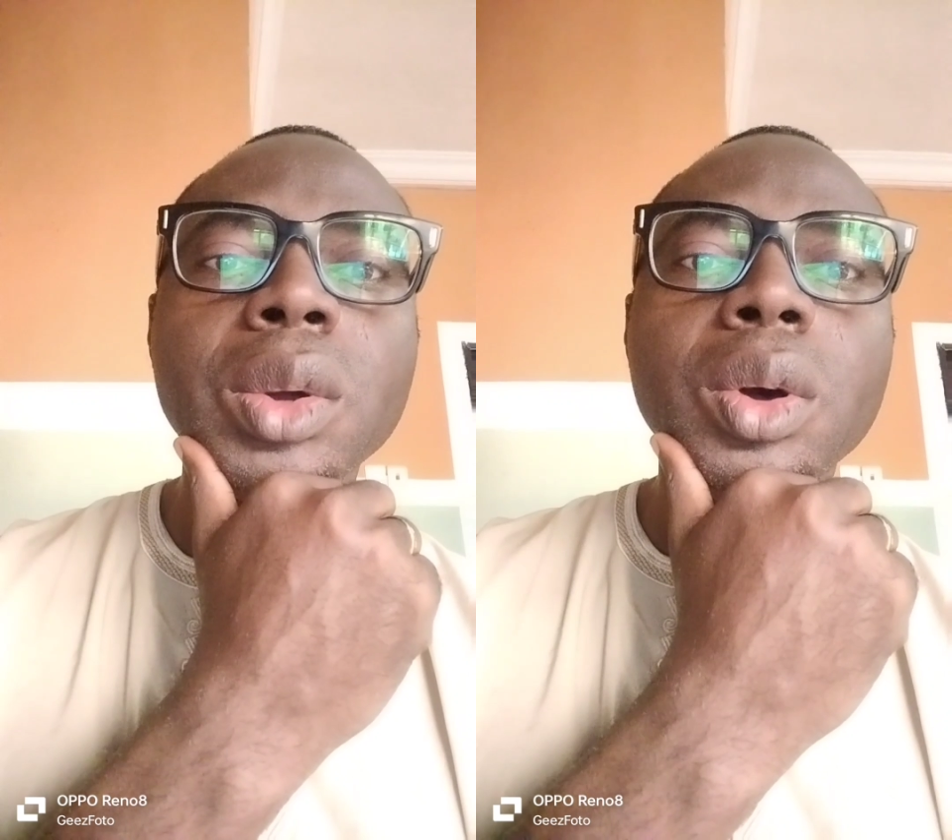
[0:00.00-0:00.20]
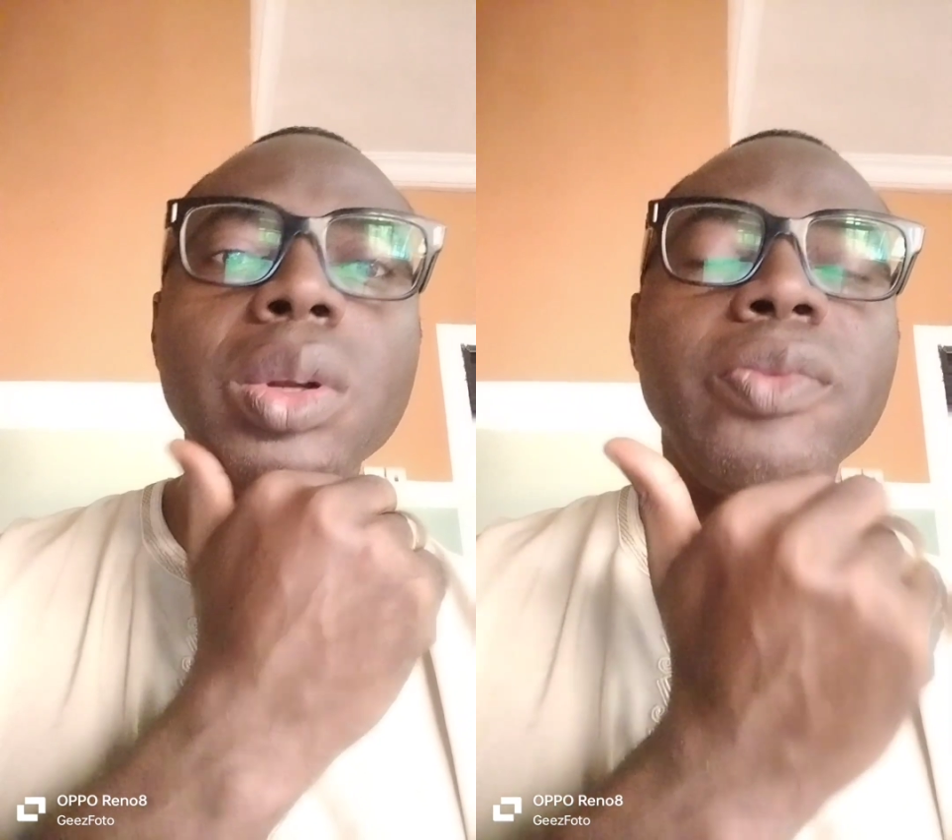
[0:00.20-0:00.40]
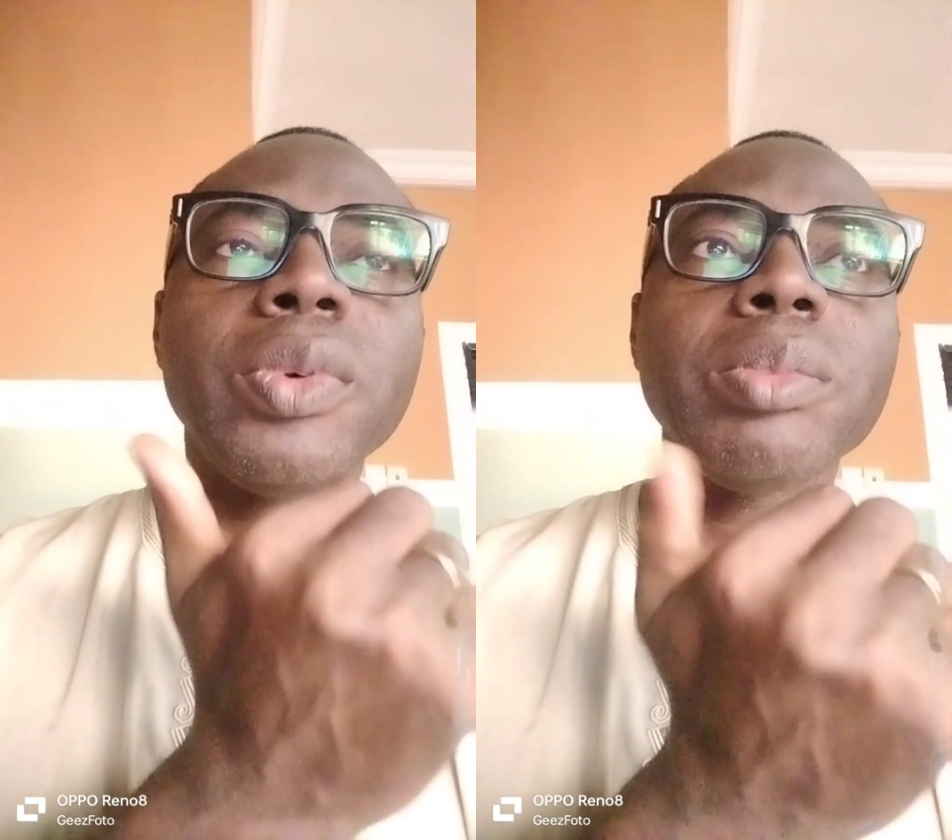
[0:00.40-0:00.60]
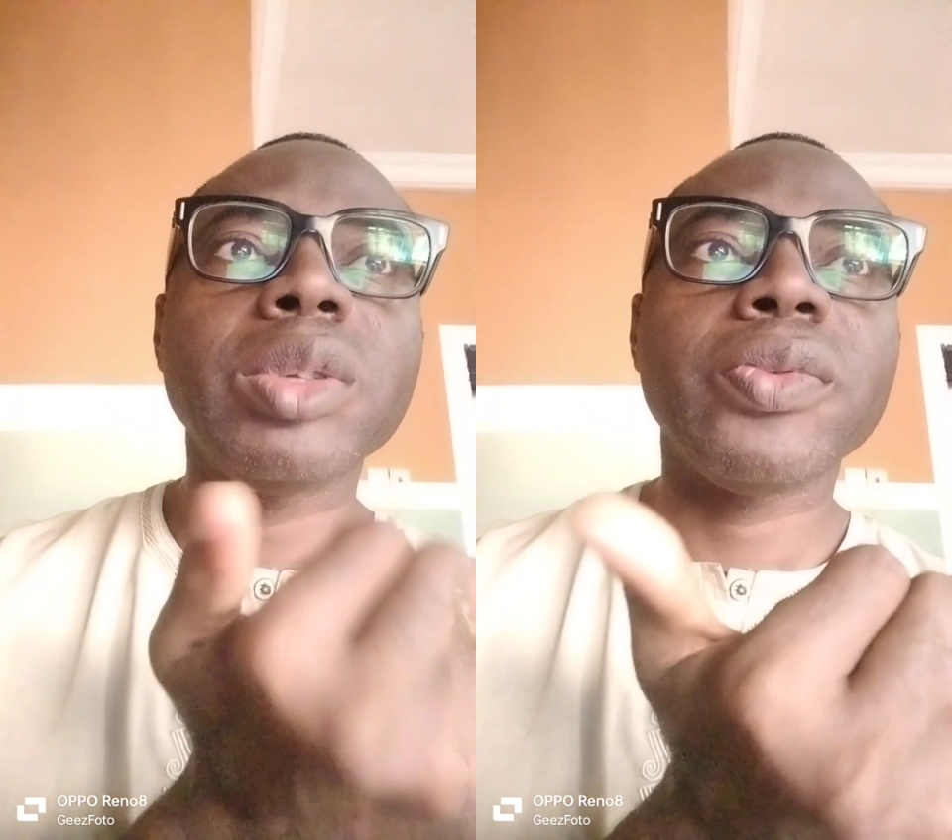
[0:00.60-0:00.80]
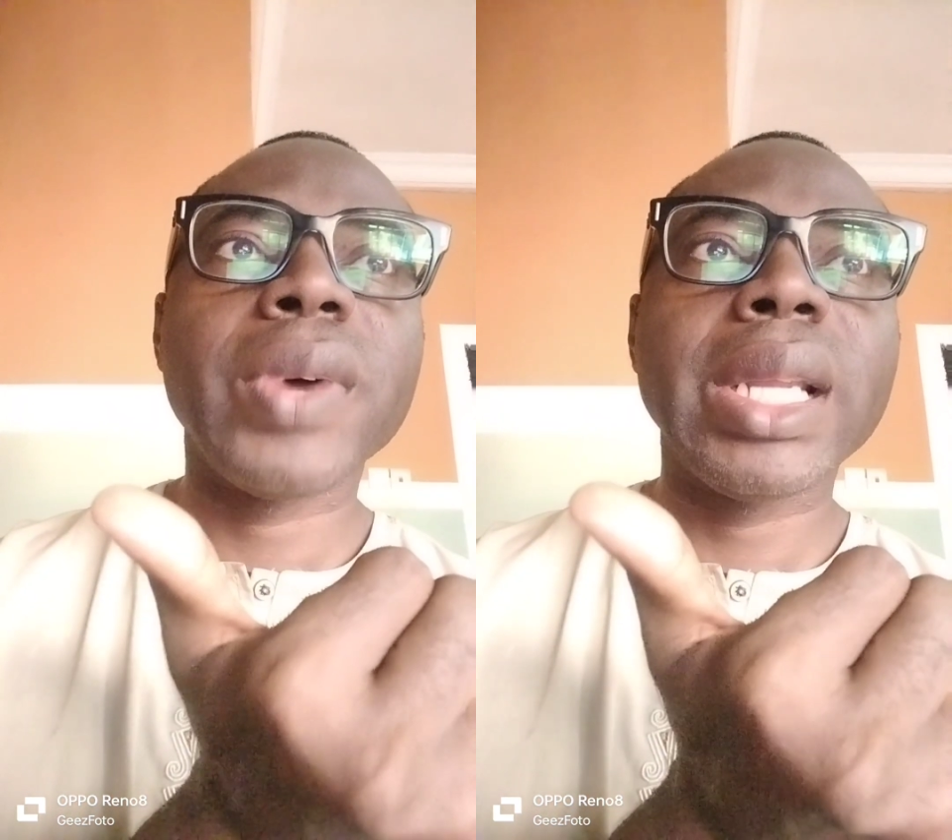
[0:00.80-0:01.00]
only for me
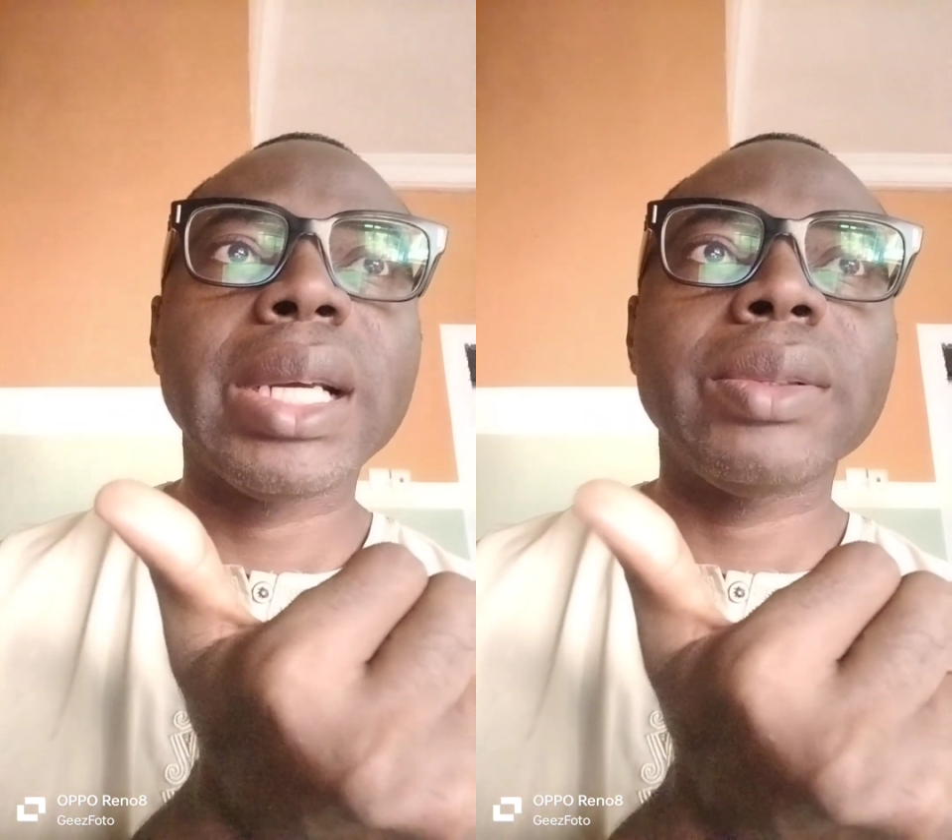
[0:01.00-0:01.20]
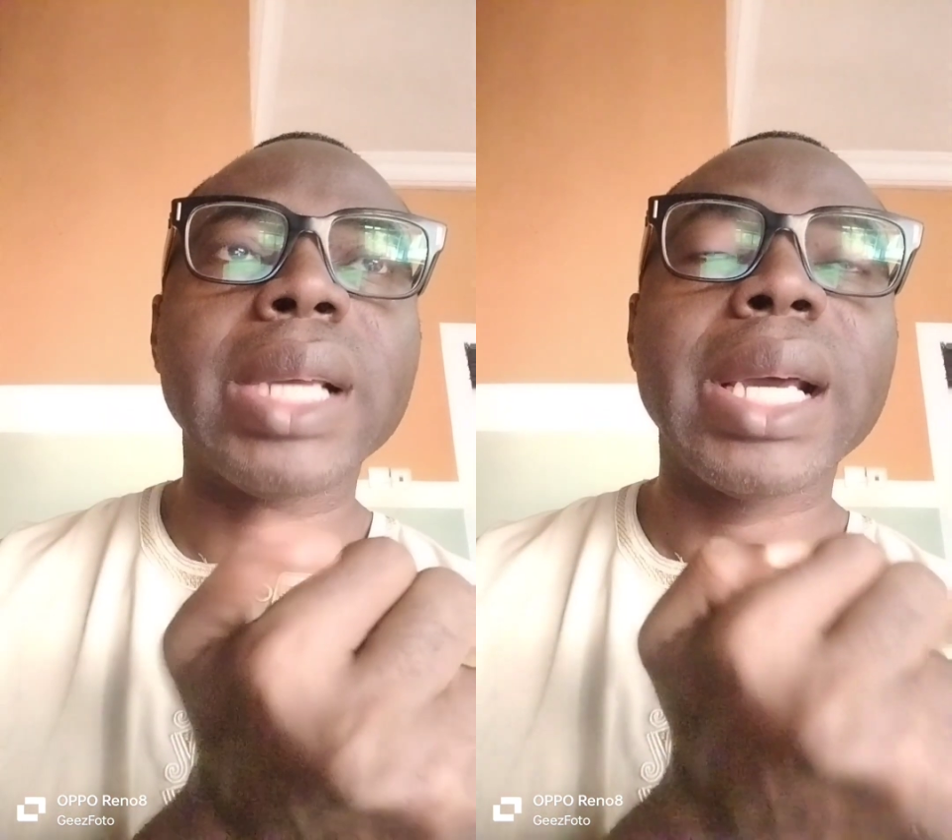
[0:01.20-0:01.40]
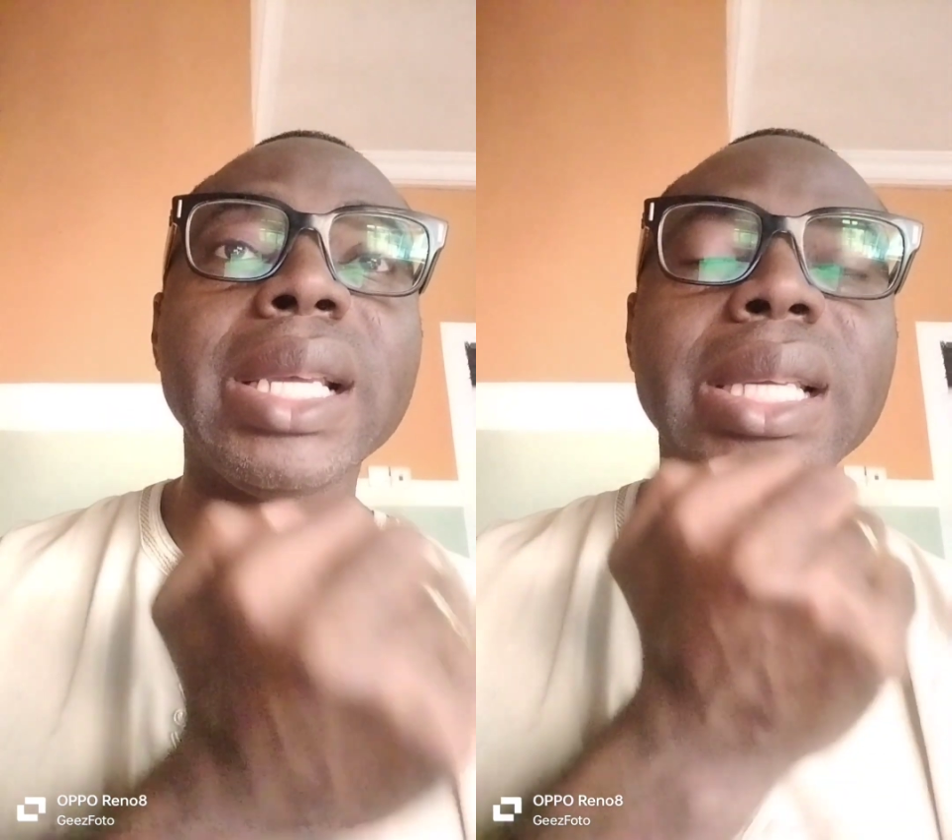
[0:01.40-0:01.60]
to find out that